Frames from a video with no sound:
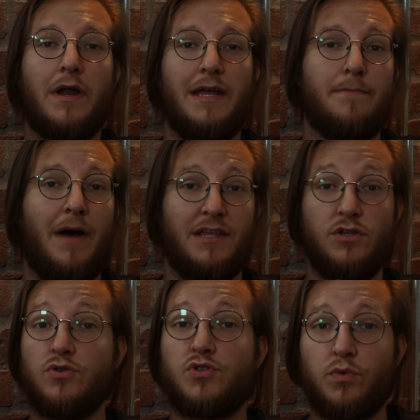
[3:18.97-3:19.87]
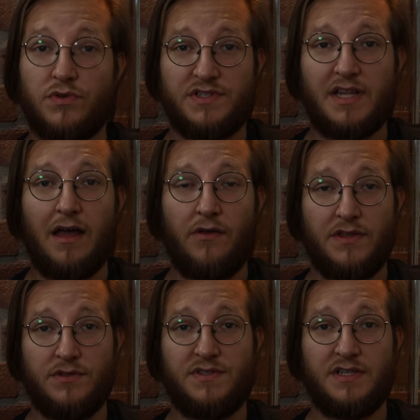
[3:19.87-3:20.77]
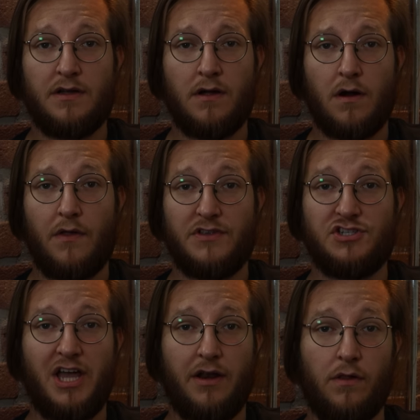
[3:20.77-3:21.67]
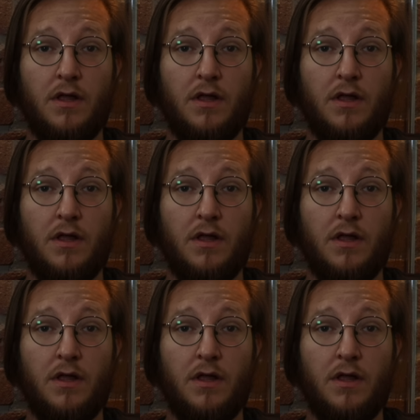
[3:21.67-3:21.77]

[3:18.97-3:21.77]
in my usual style that you see here on the channel.